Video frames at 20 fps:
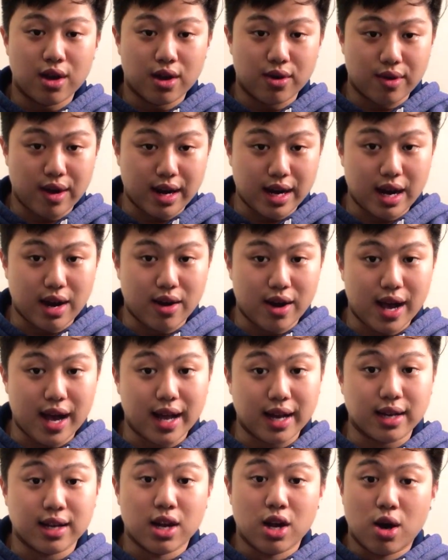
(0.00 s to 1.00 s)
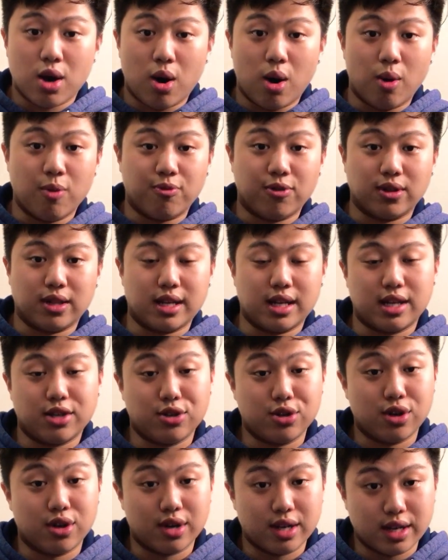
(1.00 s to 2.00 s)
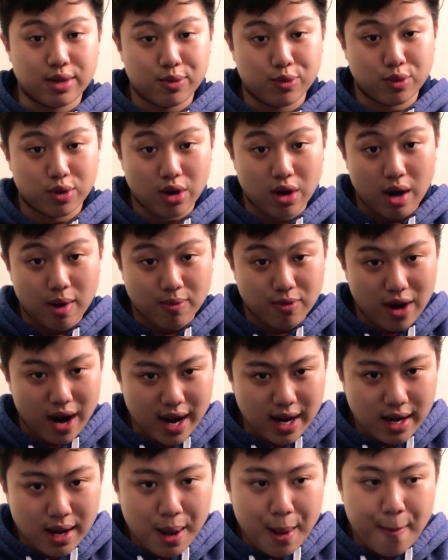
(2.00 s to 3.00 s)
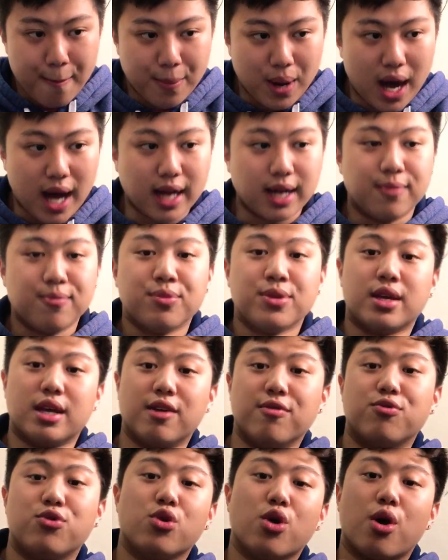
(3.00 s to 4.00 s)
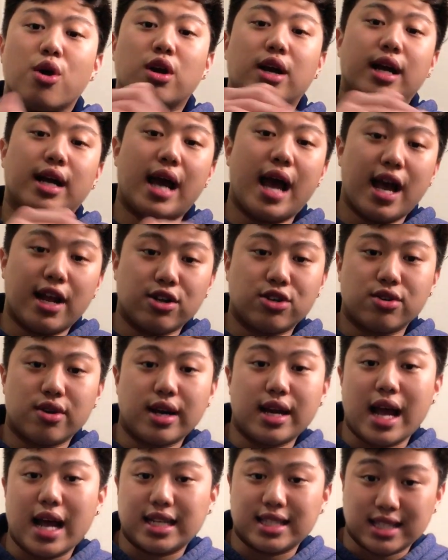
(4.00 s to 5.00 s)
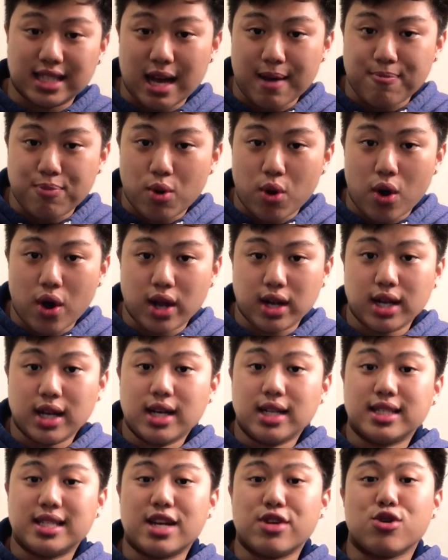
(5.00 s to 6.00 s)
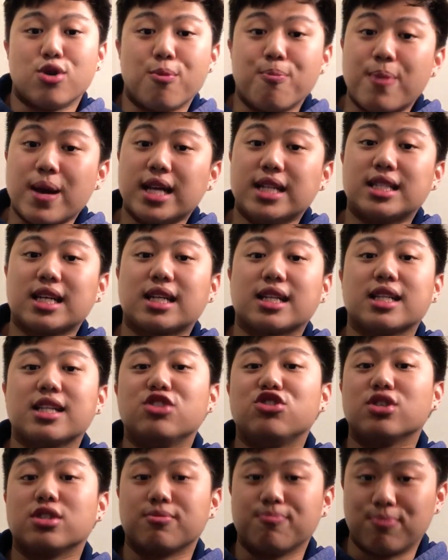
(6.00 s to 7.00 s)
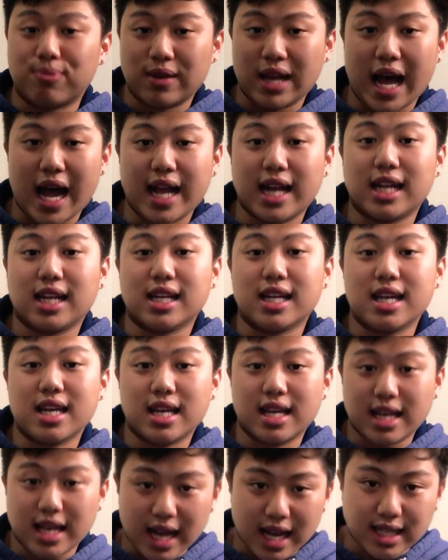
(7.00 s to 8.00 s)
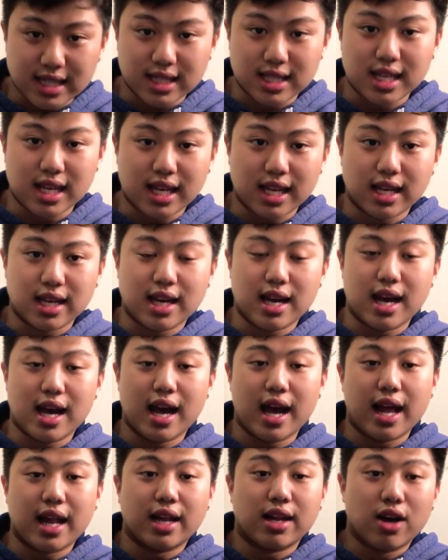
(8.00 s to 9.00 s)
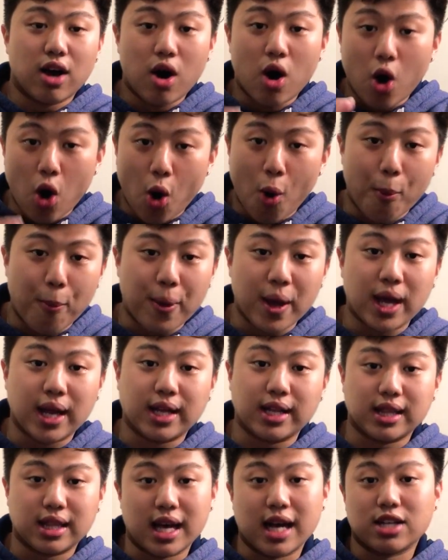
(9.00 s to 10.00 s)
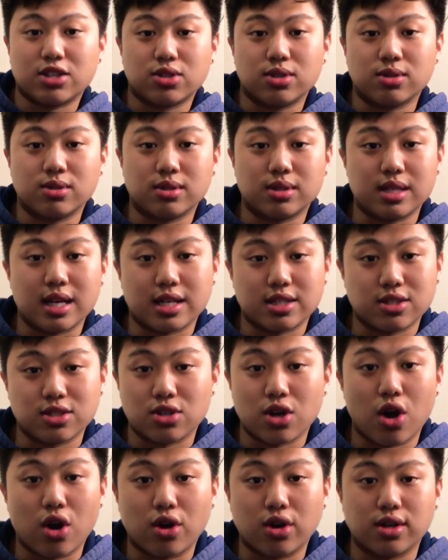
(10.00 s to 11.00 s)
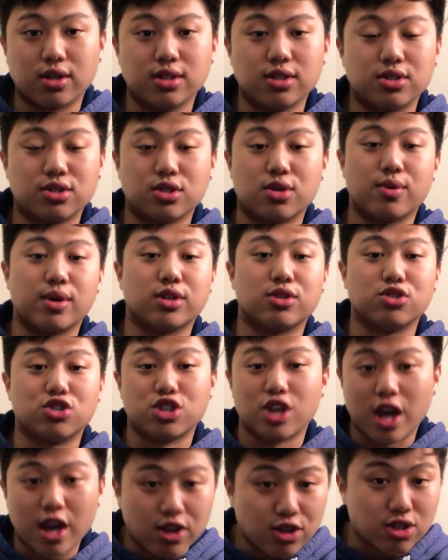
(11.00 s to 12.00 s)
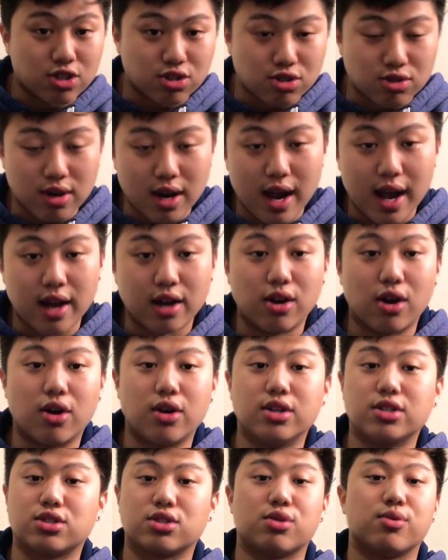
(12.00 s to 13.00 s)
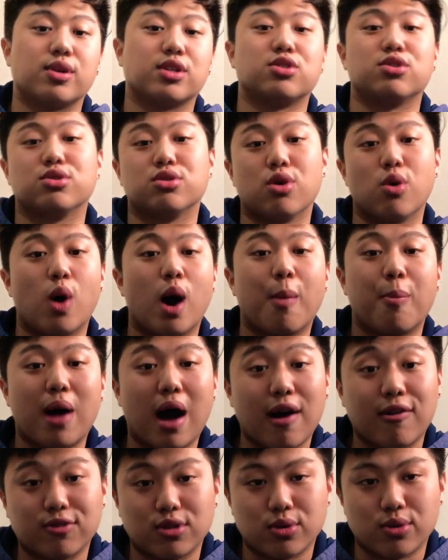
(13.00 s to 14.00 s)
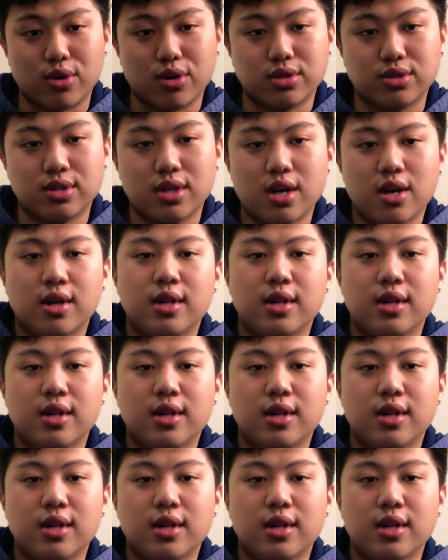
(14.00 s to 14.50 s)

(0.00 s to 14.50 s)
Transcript: and hopefully it will go up, right? But if you're entering at that point, then you're basically just blindly guessing and hoping that that stock is going to change its trend or it's going to go up afterwards.